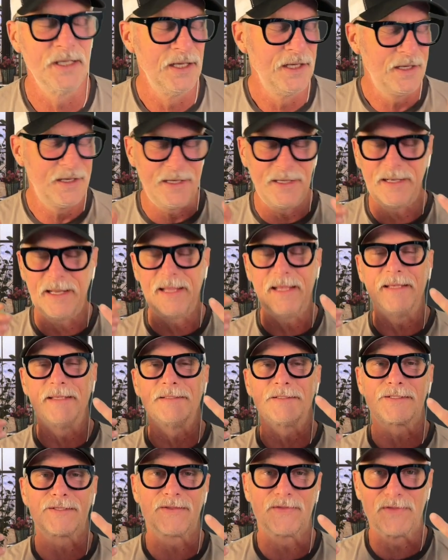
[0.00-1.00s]
It
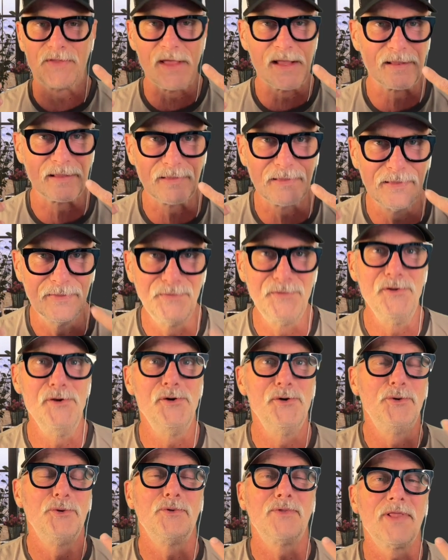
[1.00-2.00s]
is the new
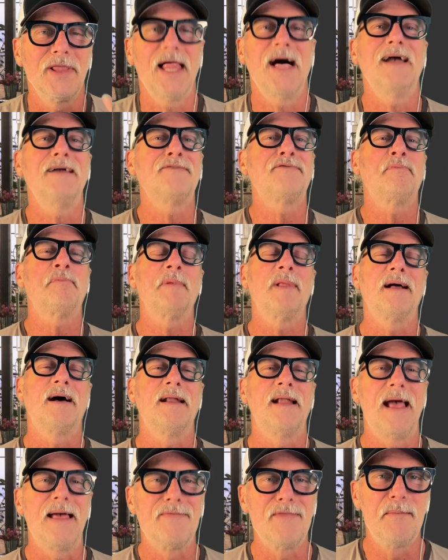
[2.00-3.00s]

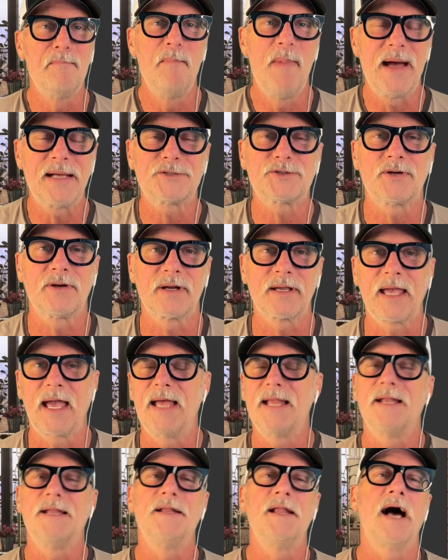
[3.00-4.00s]
lifeblood and the metric,
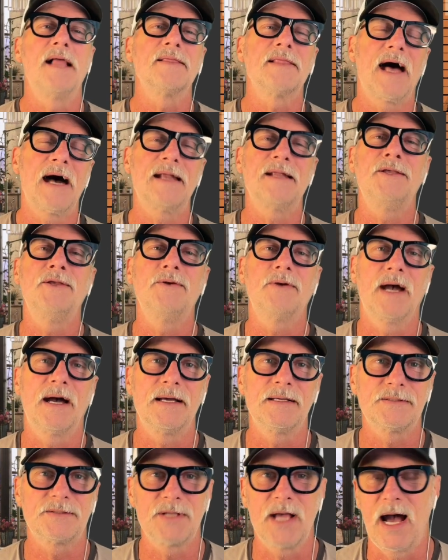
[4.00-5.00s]
and a lot of you
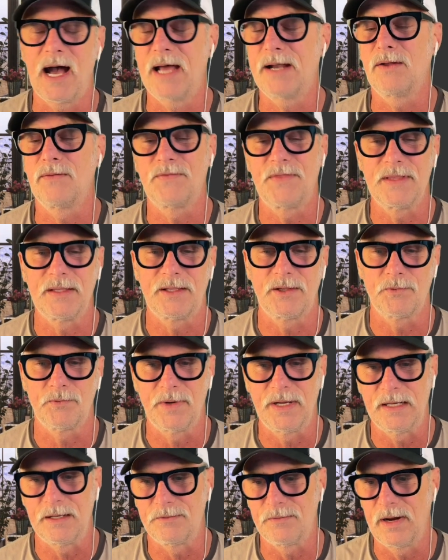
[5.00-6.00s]
guys, I don't think you
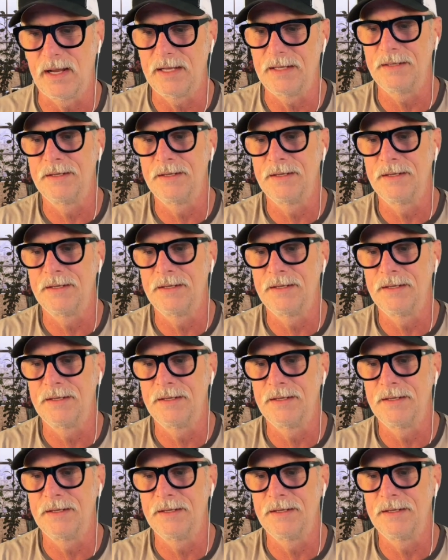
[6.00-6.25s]
read it right.